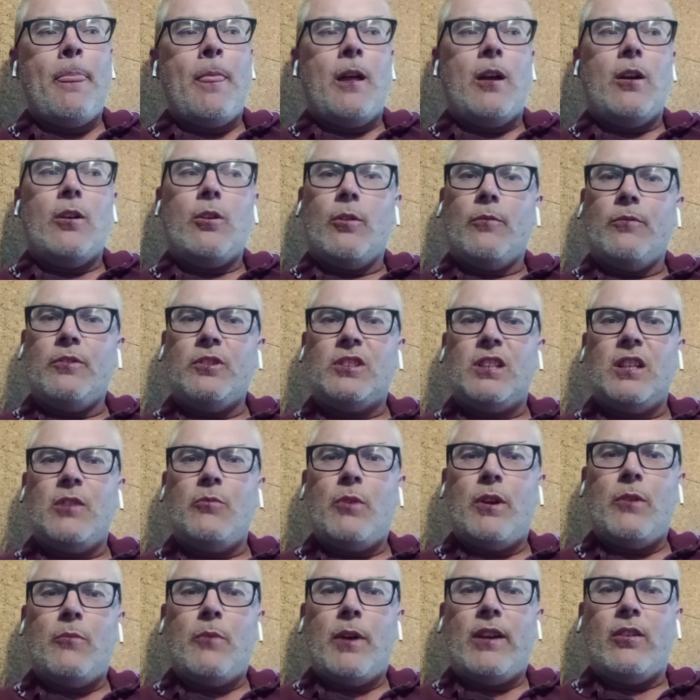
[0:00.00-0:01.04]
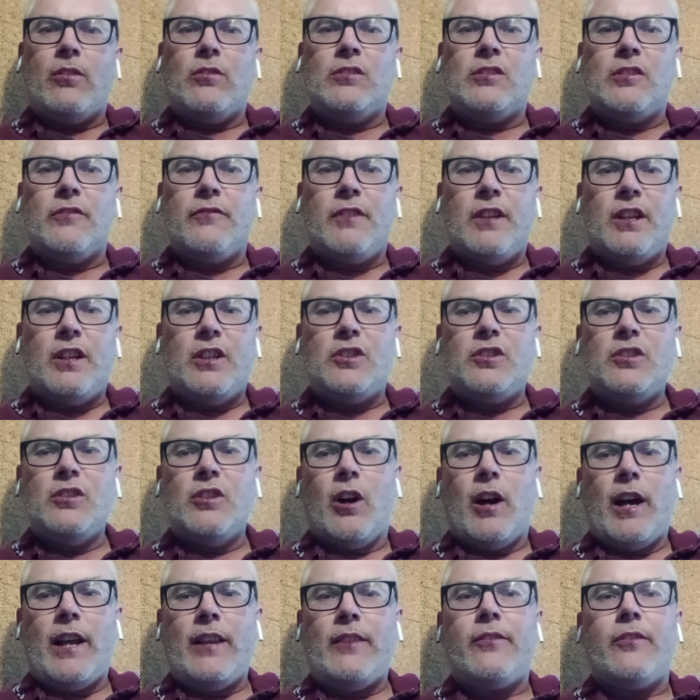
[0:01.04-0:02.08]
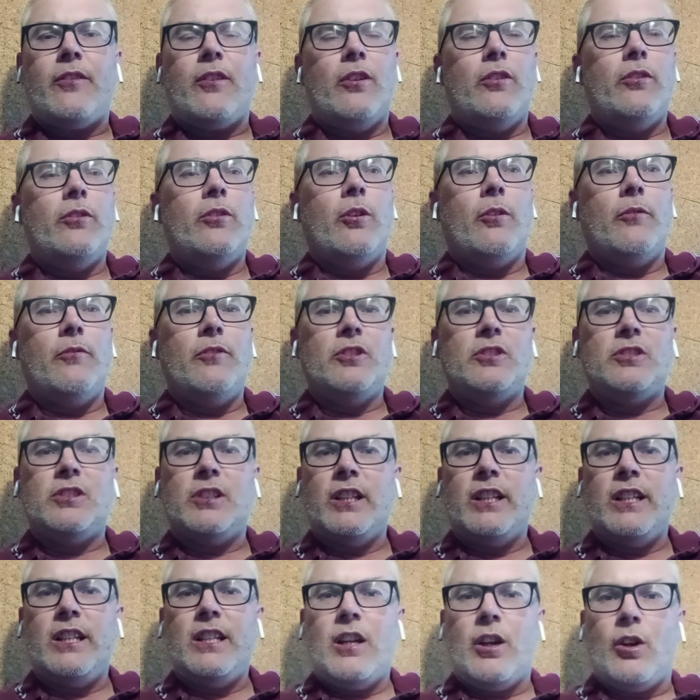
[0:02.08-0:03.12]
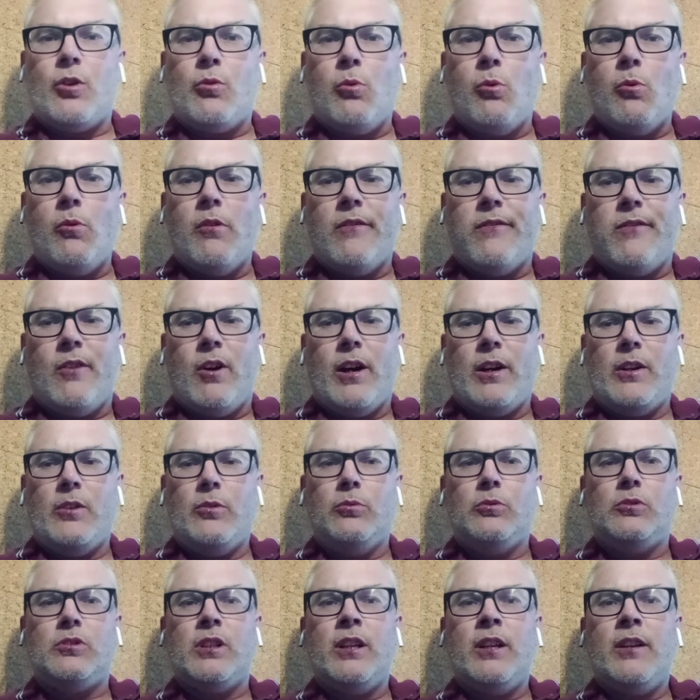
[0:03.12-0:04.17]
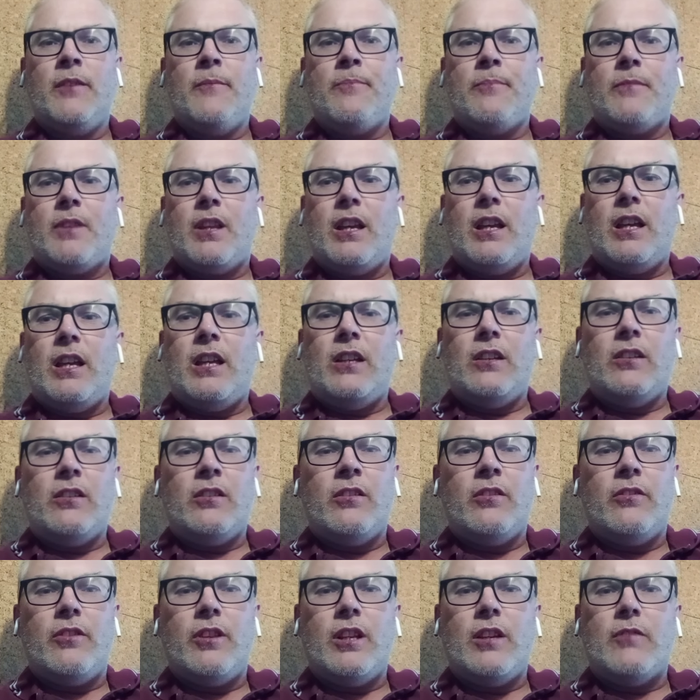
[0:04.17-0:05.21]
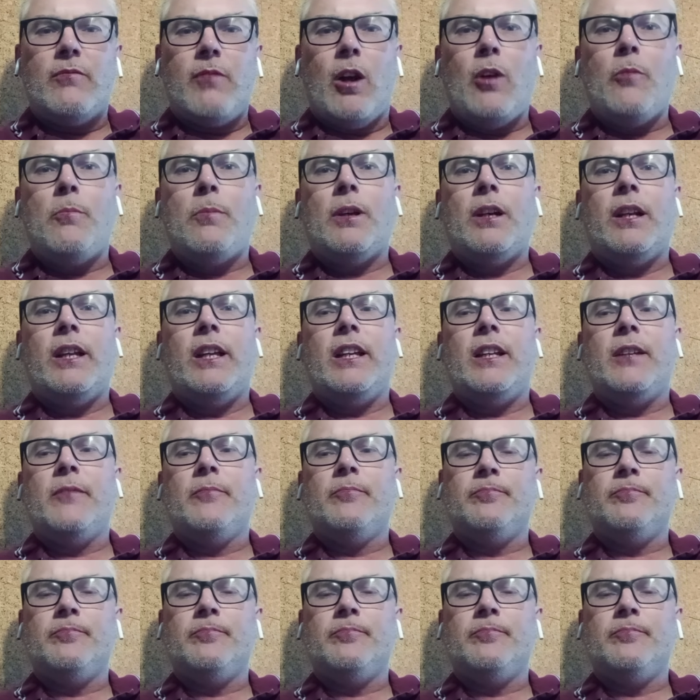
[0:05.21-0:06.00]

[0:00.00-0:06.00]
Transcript: And obviously, we went on to finish ninth, and obviously a quarterfinals in the Europa League.